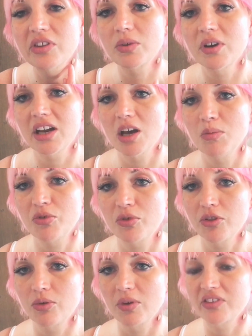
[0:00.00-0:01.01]
this right now
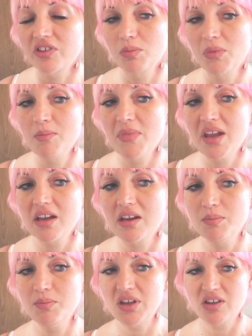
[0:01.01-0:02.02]
before the rest of my
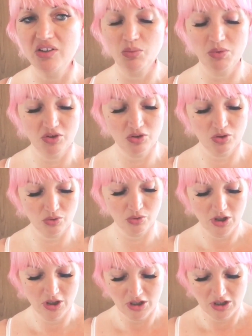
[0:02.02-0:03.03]
makeup, because when you're